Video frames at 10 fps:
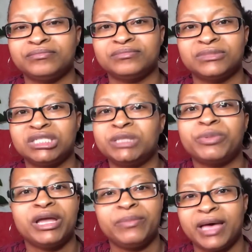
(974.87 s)
Just
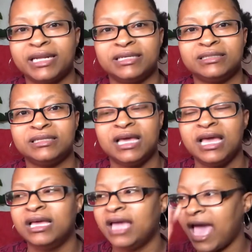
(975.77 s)
pray about it.
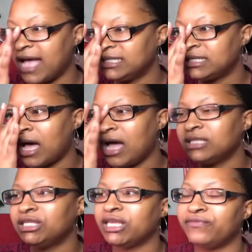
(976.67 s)
Ask God to
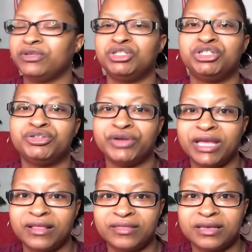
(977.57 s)
give you
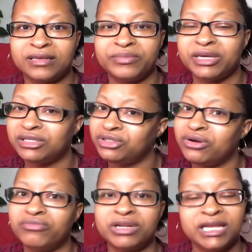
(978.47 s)
strength, because you're
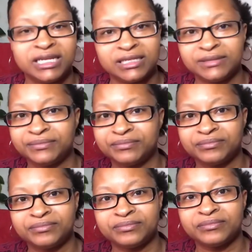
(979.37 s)
going to need it.
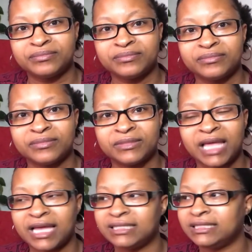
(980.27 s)
Like
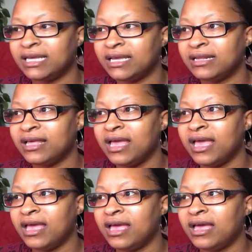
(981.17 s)
I said,
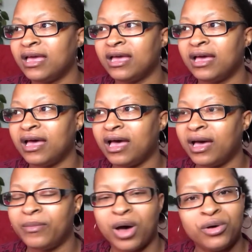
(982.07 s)
I'm
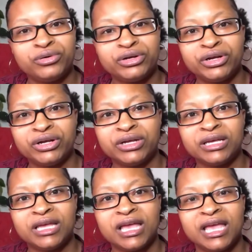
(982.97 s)
older
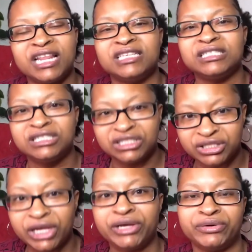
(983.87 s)
and it
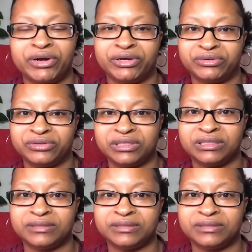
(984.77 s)
still hurts.